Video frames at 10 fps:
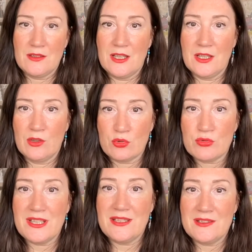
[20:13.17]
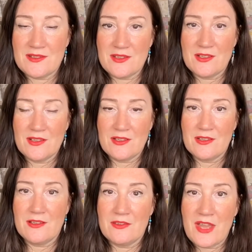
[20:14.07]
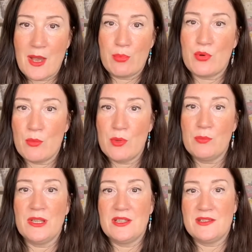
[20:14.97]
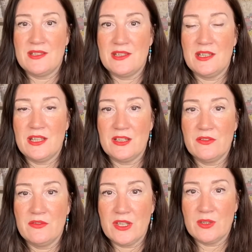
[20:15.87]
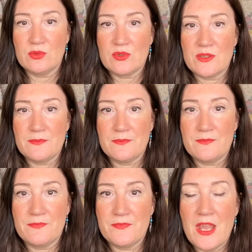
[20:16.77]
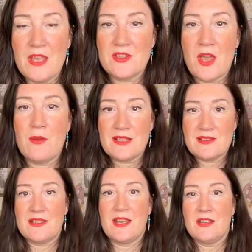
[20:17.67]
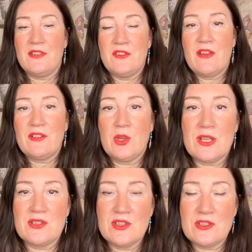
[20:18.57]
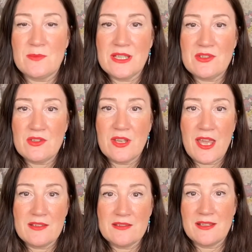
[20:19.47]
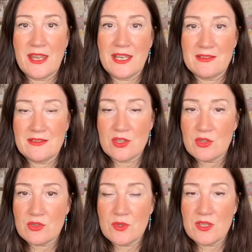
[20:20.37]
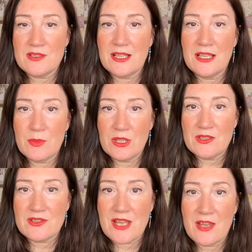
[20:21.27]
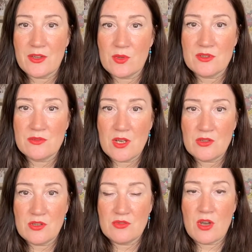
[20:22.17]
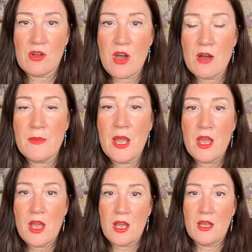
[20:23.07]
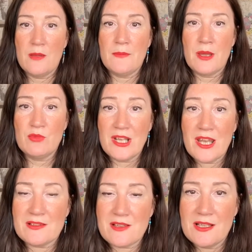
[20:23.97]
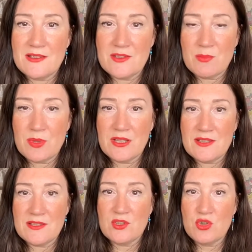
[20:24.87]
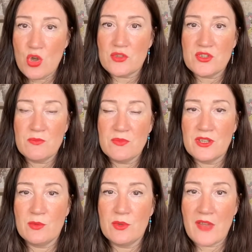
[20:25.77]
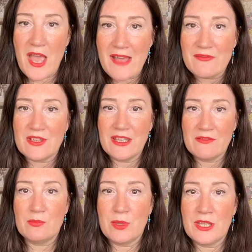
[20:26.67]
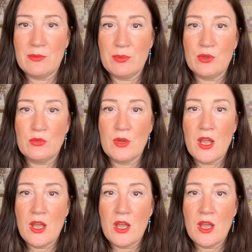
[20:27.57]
increase that probability in the field. So as I said, if you have any questions, please do get in touch with us at limitless@thequantumdojo.com. I'm really excited to bring this. It's not something that we've ever given people